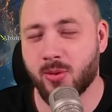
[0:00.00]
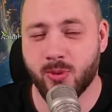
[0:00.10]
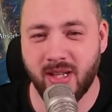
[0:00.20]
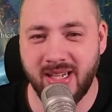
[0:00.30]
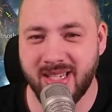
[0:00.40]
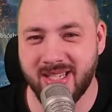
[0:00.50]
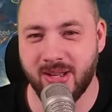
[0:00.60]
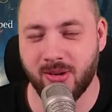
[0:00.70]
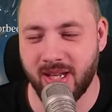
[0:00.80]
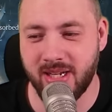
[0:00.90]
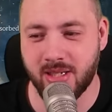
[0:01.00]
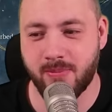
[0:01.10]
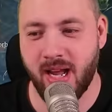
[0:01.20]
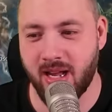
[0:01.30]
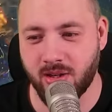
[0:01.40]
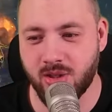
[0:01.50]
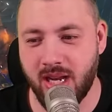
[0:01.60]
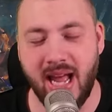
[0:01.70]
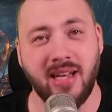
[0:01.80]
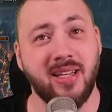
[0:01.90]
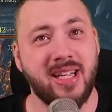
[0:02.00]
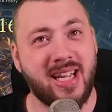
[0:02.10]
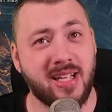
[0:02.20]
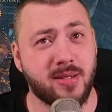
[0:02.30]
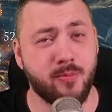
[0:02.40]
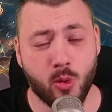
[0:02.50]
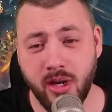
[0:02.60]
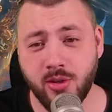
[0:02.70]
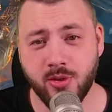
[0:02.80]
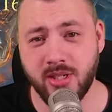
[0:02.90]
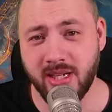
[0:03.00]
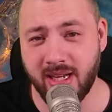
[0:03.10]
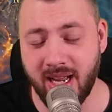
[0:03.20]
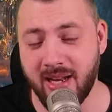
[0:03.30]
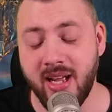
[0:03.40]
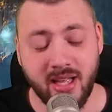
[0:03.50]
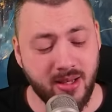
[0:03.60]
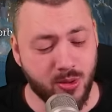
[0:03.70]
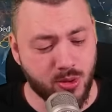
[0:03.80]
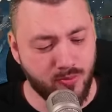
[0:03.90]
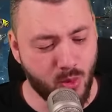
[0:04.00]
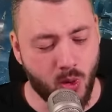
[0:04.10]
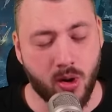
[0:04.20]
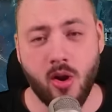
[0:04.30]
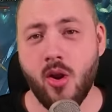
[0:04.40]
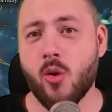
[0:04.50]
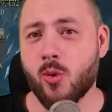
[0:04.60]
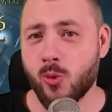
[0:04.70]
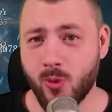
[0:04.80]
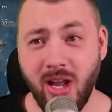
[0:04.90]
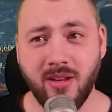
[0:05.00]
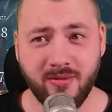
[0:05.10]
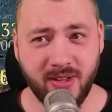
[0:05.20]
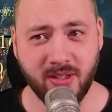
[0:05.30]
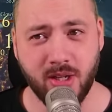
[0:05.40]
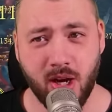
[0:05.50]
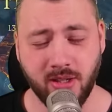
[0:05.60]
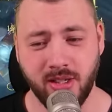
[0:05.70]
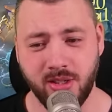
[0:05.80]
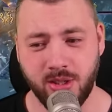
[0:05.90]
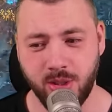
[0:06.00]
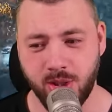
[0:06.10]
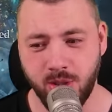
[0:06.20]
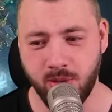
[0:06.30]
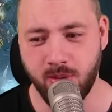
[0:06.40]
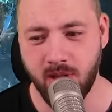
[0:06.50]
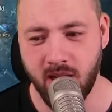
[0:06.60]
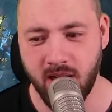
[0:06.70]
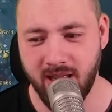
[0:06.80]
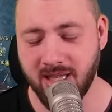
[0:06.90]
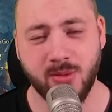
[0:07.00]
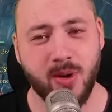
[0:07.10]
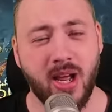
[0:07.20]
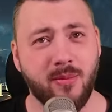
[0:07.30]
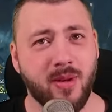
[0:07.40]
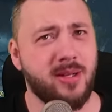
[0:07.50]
releases their latest patch and it gets more interesting again, there's more relevant content to do, that's when I'm